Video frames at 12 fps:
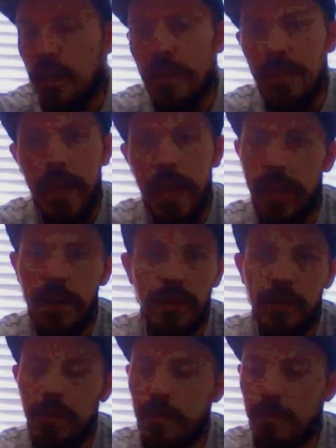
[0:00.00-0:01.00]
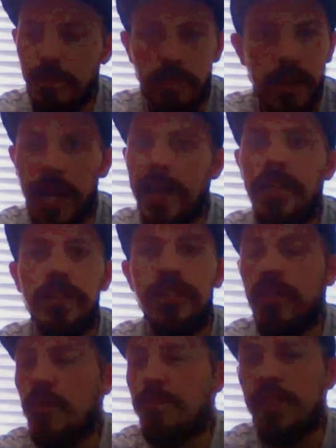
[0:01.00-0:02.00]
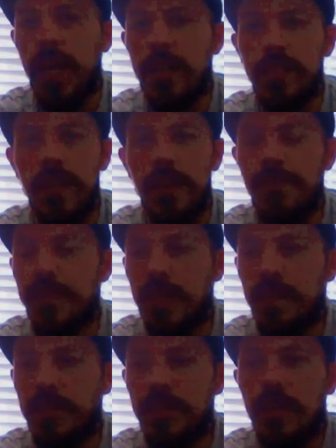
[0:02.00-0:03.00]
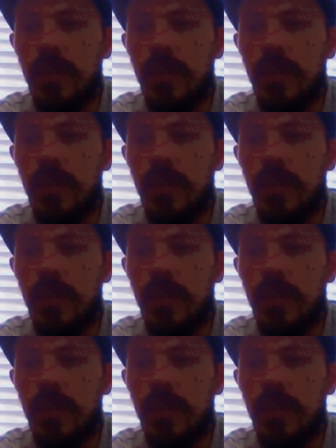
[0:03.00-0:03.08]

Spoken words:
they're playing to the objectives and